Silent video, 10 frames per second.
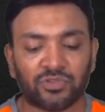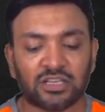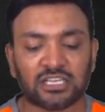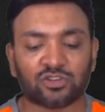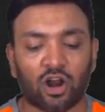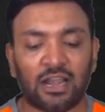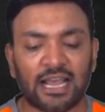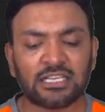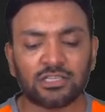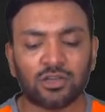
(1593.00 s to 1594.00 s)
This is called
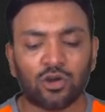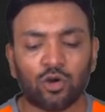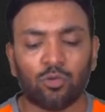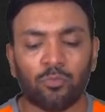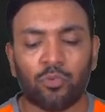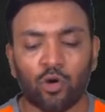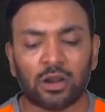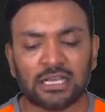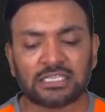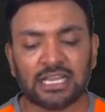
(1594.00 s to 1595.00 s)
as
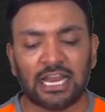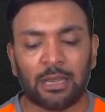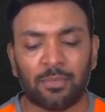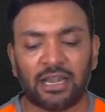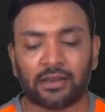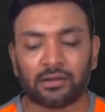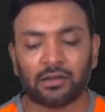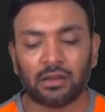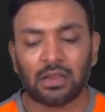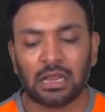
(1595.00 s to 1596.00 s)
bonus element.
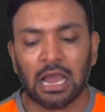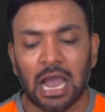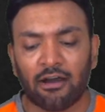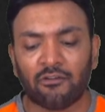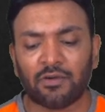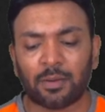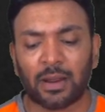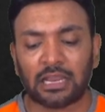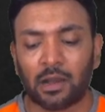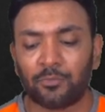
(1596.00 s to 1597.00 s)
However,
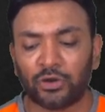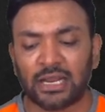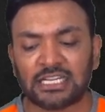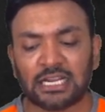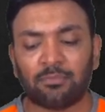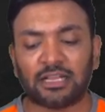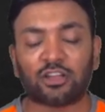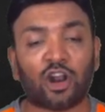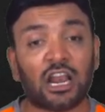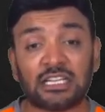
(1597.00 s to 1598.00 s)
my computation
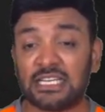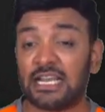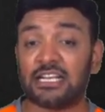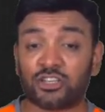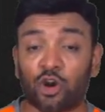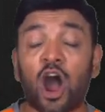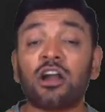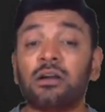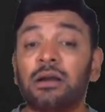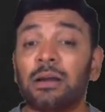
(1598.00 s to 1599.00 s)
methodology is
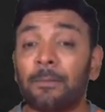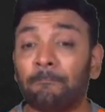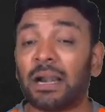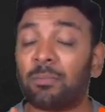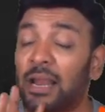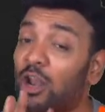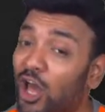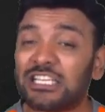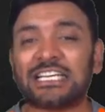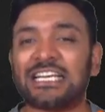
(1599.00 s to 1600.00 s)
wrong, but my
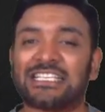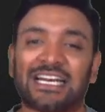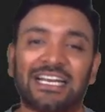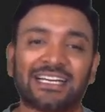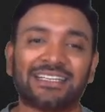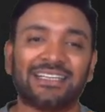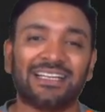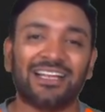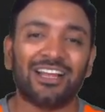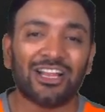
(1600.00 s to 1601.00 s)
logic is right.
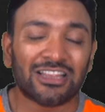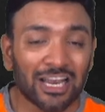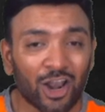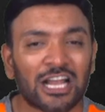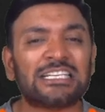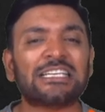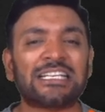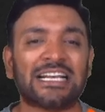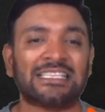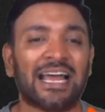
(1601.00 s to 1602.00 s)
The logic
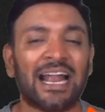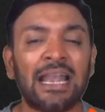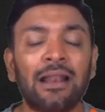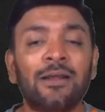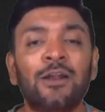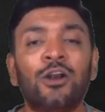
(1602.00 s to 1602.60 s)
says that